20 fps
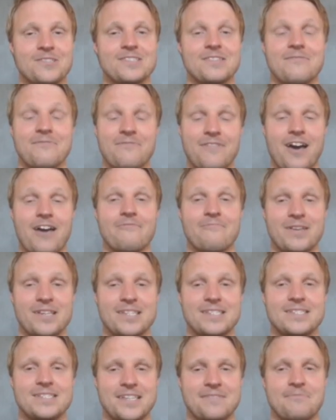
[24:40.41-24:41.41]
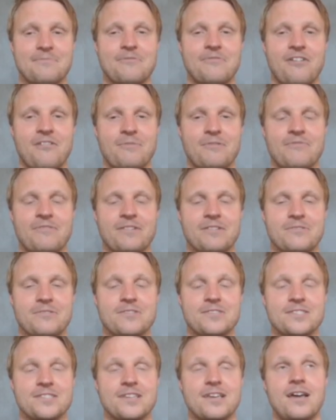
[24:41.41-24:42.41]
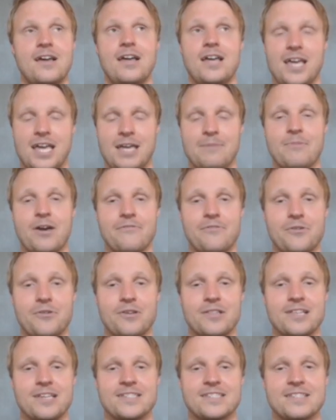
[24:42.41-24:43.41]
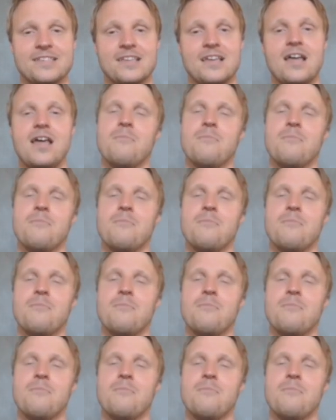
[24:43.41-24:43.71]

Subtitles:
the 5 best 6.5 midfielders, in my view at least.